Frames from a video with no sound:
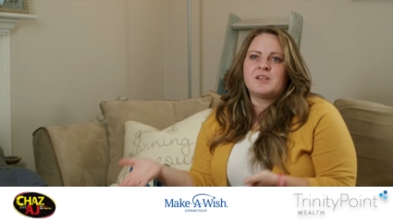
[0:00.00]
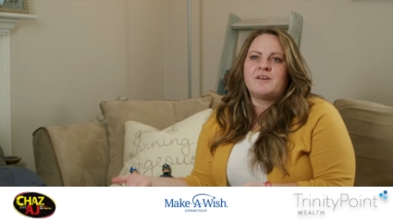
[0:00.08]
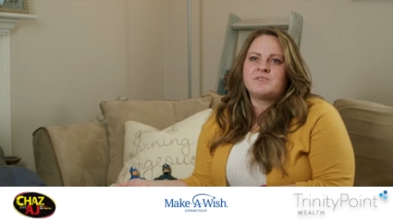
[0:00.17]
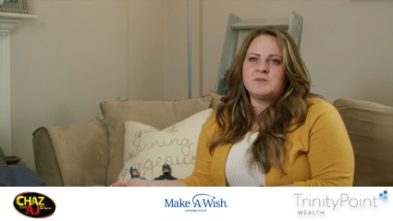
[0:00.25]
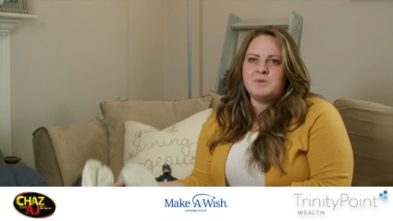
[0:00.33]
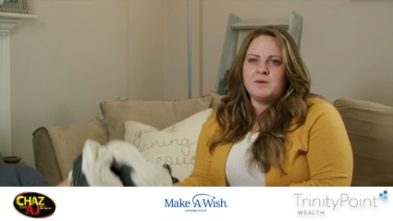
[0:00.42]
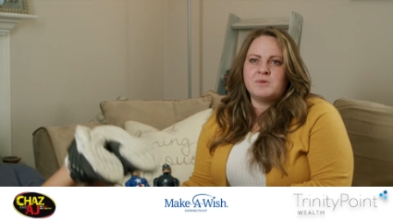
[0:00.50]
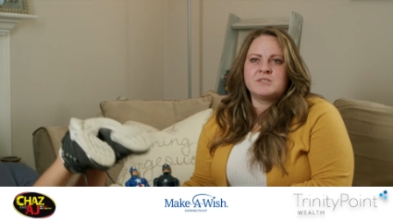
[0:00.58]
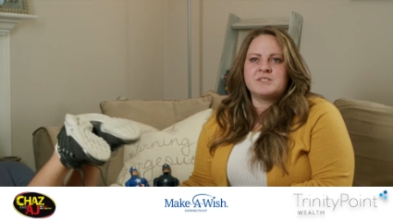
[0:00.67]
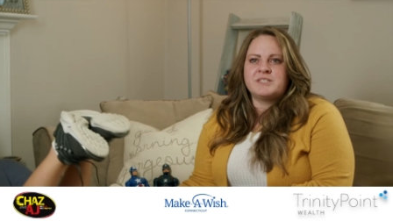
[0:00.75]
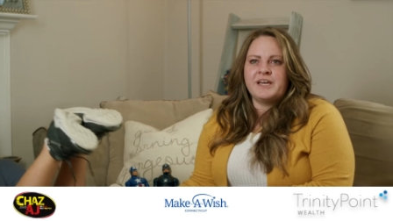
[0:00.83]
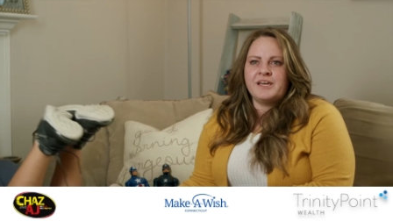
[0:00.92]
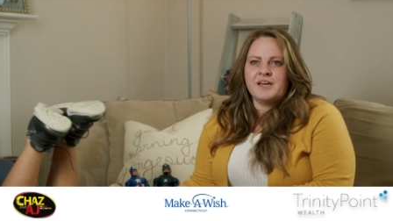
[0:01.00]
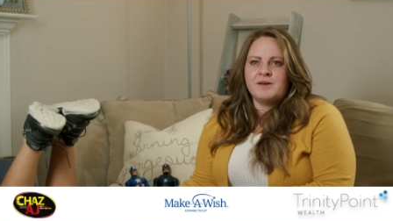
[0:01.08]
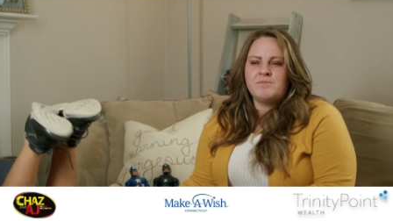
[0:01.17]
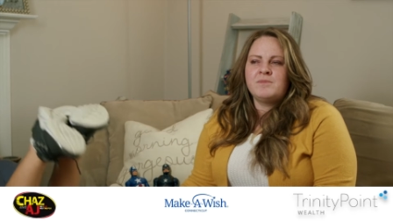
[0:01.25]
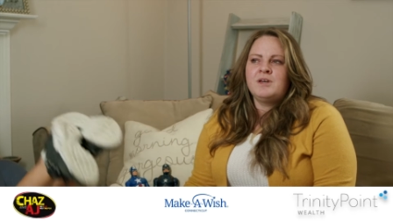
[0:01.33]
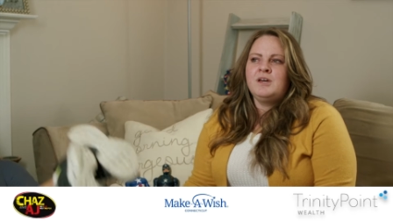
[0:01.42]
love to be able to take
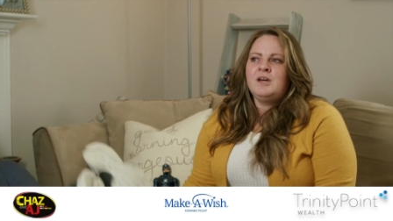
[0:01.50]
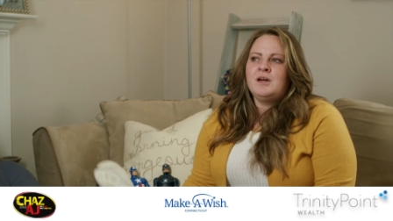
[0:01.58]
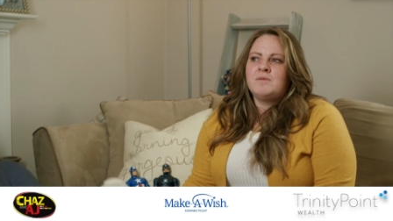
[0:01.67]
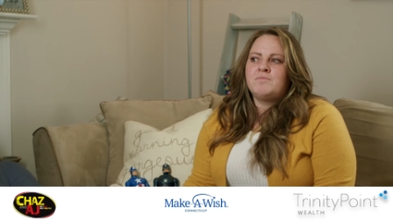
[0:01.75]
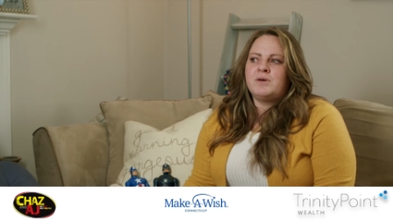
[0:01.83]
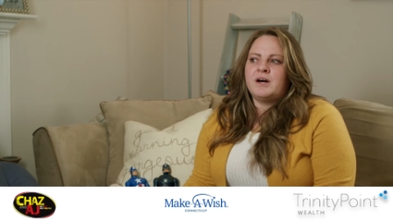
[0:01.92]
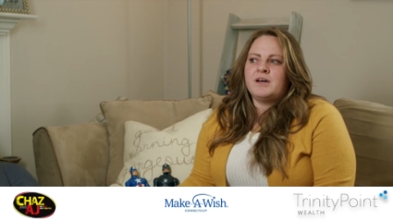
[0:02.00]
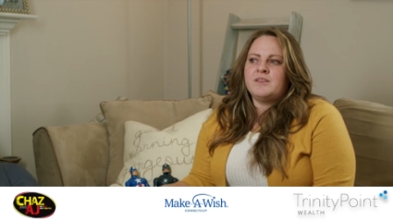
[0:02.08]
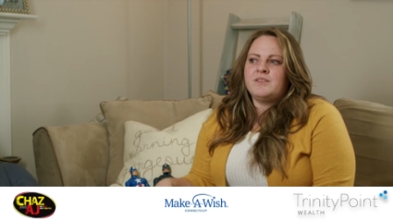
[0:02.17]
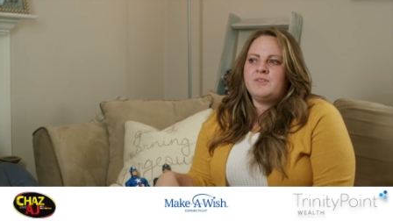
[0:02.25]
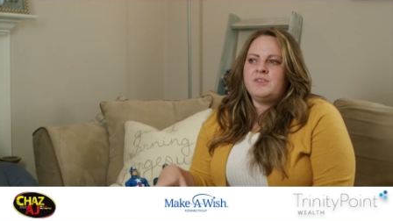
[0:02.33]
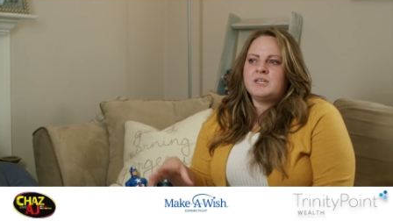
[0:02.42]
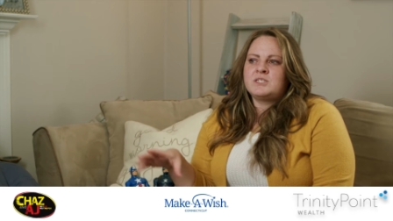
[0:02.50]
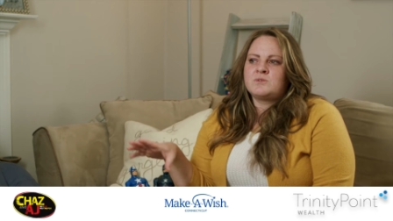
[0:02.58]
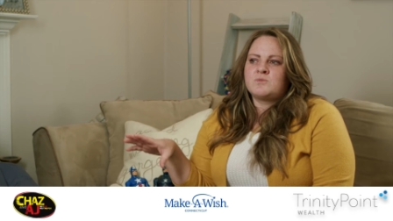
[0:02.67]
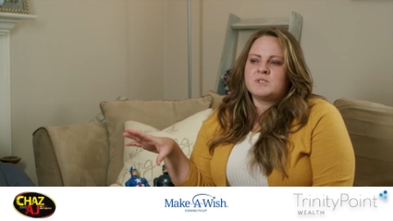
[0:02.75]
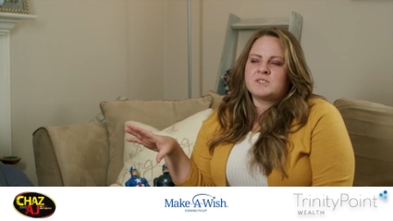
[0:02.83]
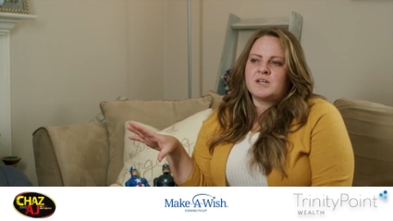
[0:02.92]
him, but
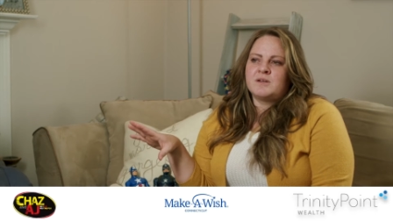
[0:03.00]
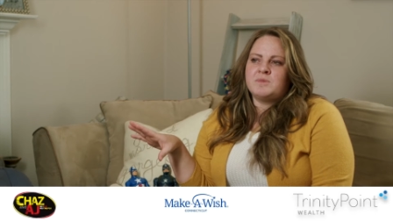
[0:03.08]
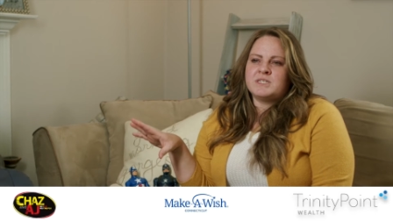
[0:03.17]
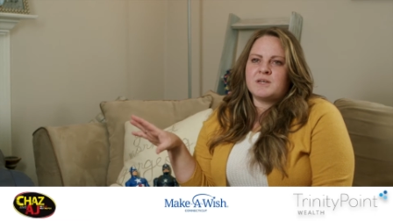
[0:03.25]
this was going to be